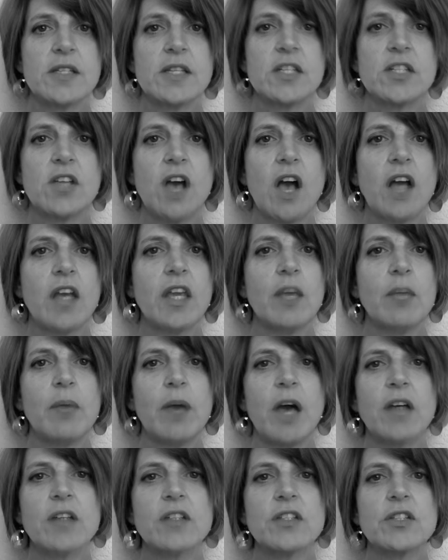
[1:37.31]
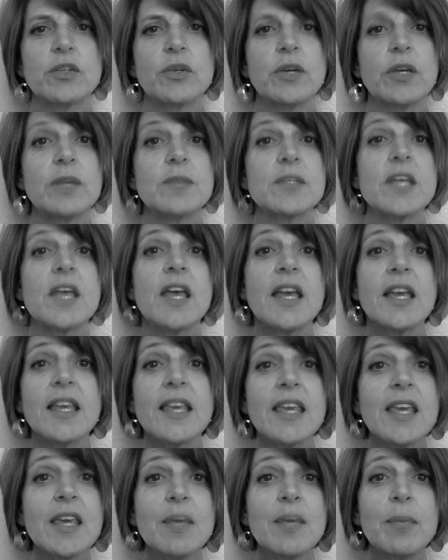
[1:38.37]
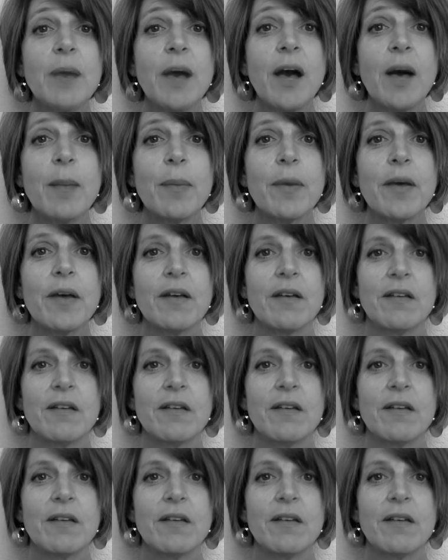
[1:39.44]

The talking box screams, "Keep up!